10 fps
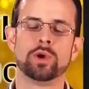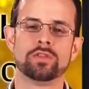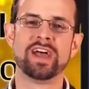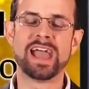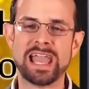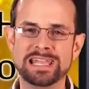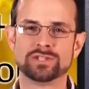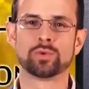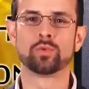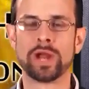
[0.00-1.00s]
is where the
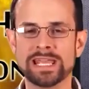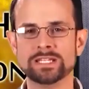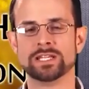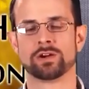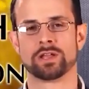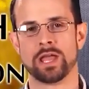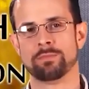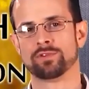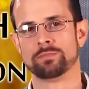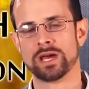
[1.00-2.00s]
eight reindeer
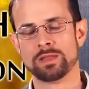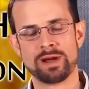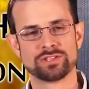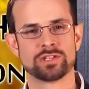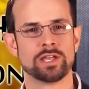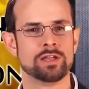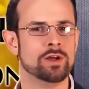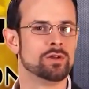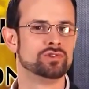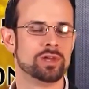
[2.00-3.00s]
came from. Now you might
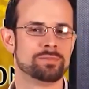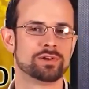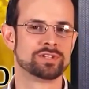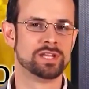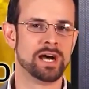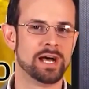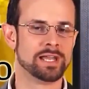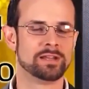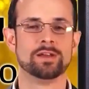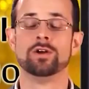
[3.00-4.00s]
say, Jim, there's
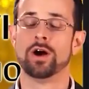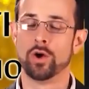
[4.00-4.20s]
nine.